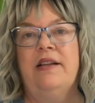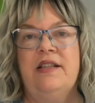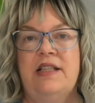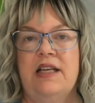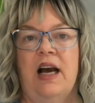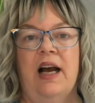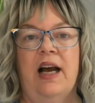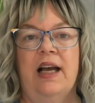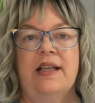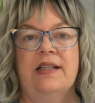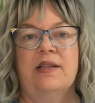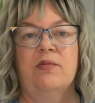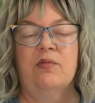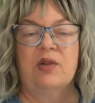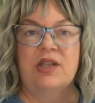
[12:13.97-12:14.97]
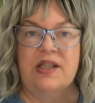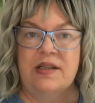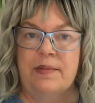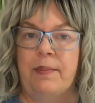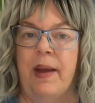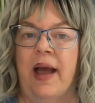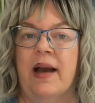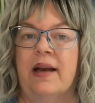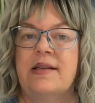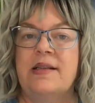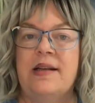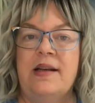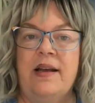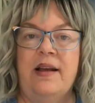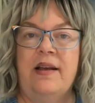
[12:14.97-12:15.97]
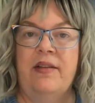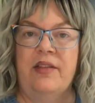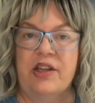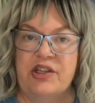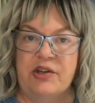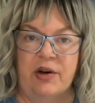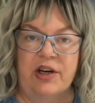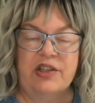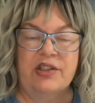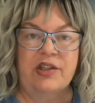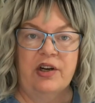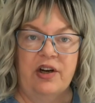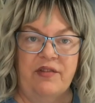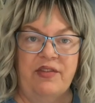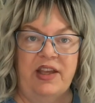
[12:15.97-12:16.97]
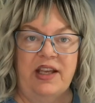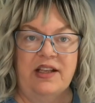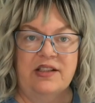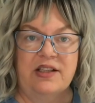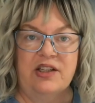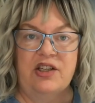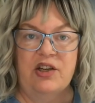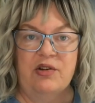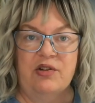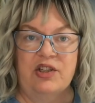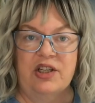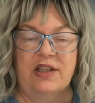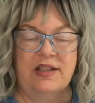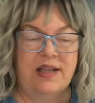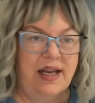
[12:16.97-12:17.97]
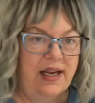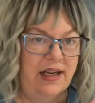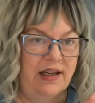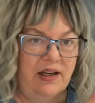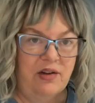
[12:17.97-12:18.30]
does respect the structure of the institutions and,